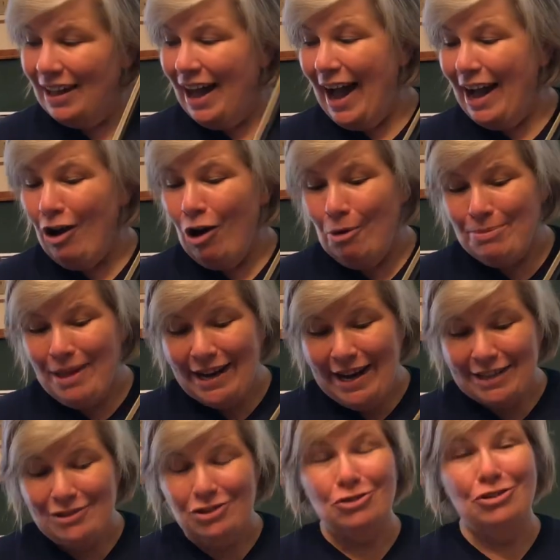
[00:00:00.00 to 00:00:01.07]
I hope that
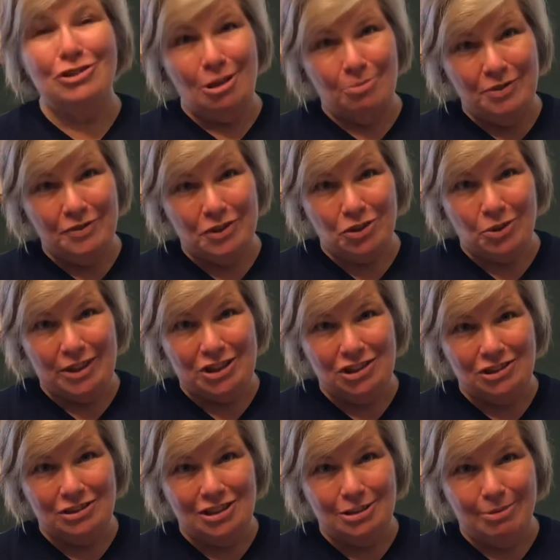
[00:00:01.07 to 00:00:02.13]
answers some of your
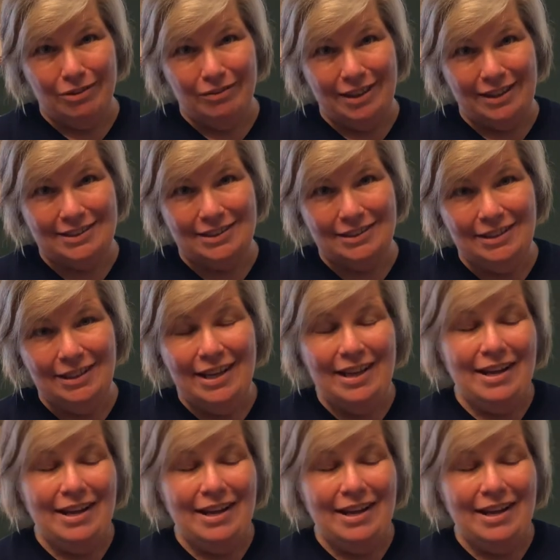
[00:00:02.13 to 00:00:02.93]
questions about rosin.